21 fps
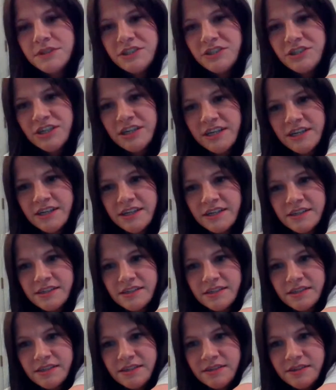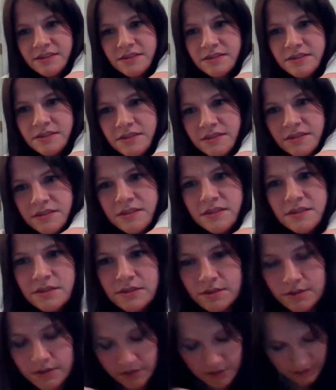Reject.
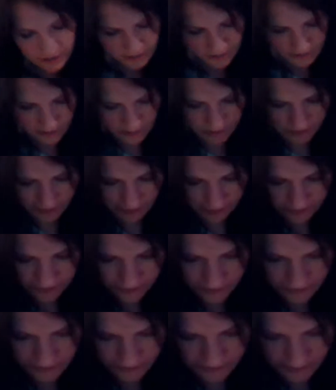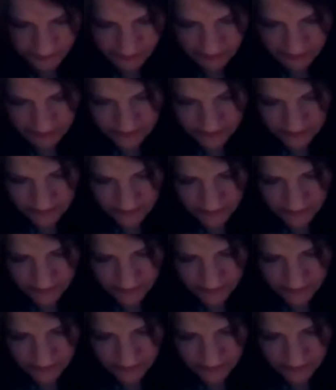Okay, what else we got?